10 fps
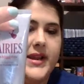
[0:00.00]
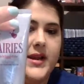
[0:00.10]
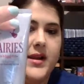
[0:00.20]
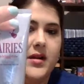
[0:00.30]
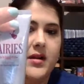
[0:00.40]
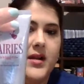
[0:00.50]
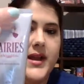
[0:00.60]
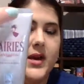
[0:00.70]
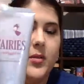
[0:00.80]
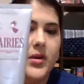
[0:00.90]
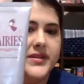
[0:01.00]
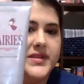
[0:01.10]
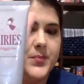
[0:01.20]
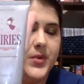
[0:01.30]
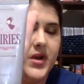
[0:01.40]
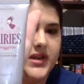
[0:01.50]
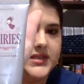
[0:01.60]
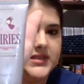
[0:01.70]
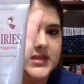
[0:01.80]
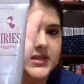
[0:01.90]
here and I'll mark these
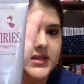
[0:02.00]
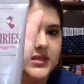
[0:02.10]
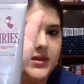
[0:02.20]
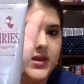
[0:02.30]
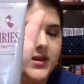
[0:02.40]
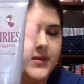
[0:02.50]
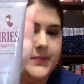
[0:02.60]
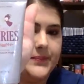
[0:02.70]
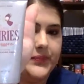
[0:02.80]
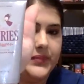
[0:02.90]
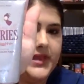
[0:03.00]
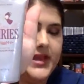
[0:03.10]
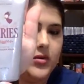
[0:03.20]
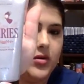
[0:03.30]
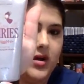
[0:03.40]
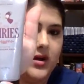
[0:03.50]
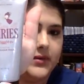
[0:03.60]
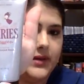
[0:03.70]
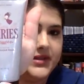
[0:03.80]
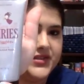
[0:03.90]
products later
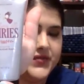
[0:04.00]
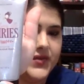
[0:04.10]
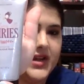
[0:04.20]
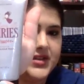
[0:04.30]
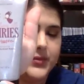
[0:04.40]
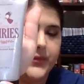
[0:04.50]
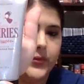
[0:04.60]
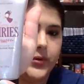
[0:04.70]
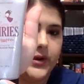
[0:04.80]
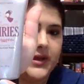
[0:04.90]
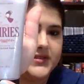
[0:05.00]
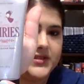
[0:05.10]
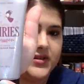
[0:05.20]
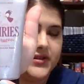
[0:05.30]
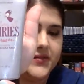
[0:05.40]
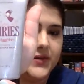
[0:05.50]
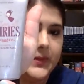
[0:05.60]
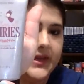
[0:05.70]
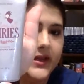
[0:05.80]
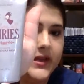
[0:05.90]
on. I just forgot to before I started
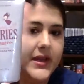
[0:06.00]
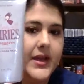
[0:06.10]
filming.